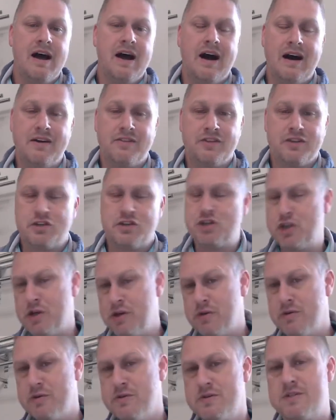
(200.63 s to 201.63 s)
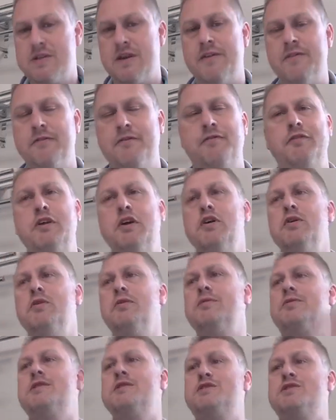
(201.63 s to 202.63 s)
Uh, the Jews
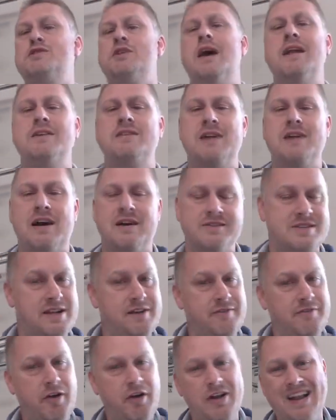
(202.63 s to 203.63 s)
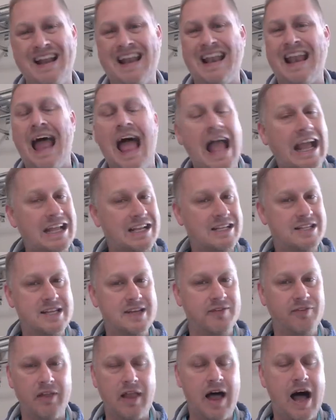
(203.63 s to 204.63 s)
viewed the Gentiles in a very
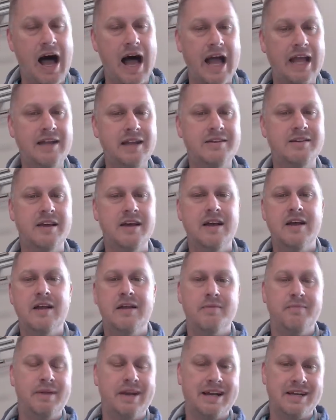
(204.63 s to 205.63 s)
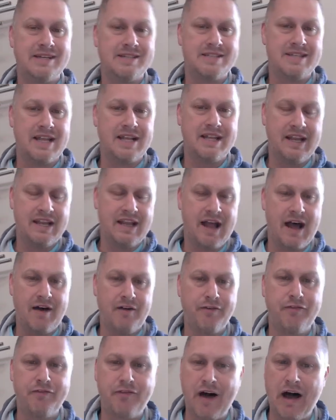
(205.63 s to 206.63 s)
negative light because they did
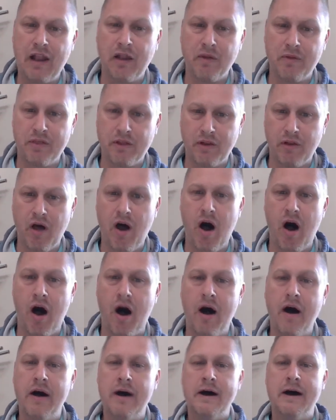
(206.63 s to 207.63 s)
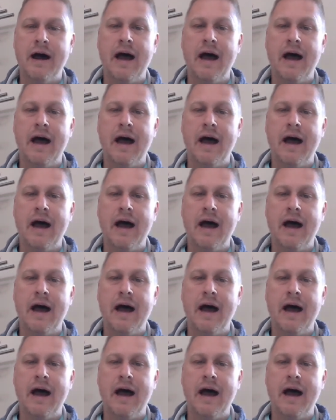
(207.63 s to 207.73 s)
not follow the law.